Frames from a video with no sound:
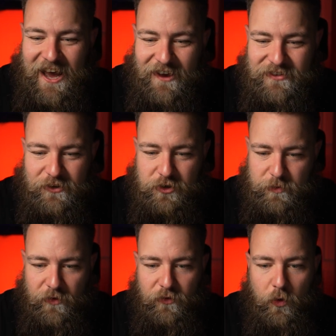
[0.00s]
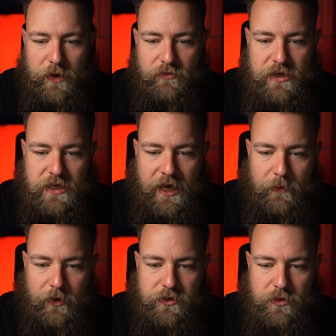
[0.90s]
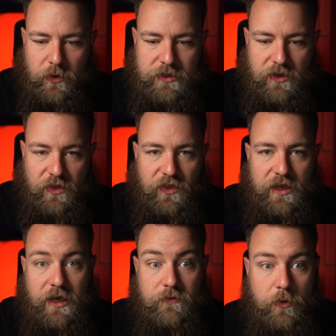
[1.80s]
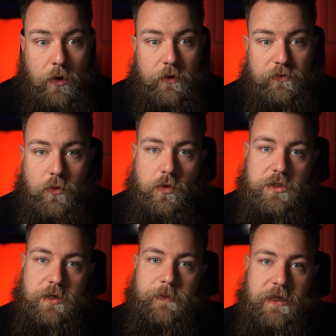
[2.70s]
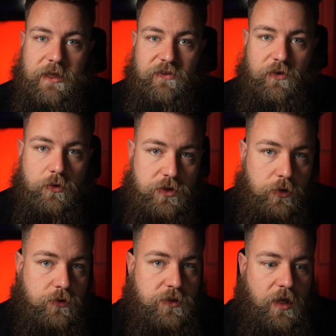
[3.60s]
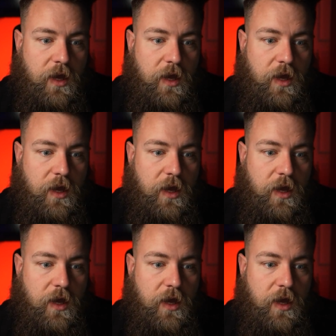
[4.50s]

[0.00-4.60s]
mean? So just before we recap, I just wanted to thank everyone for submitting their photos